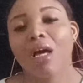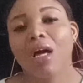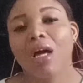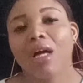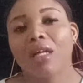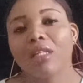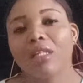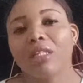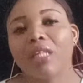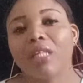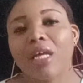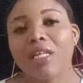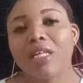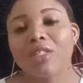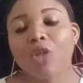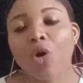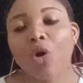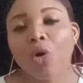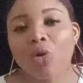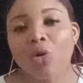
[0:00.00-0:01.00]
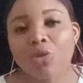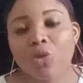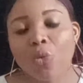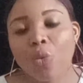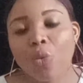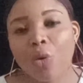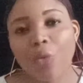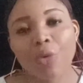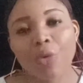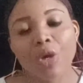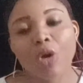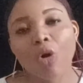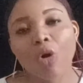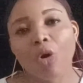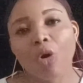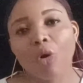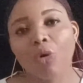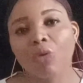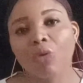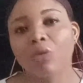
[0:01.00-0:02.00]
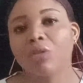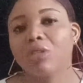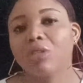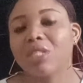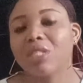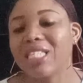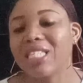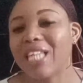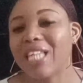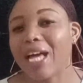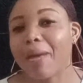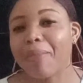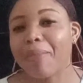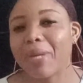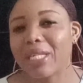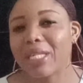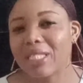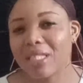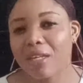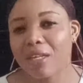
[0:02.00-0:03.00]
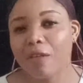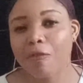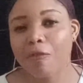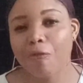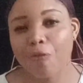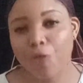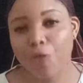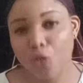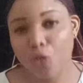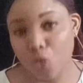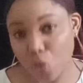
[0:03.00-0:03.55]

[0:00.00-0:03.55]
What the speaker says: there's also what we call diabetic foot.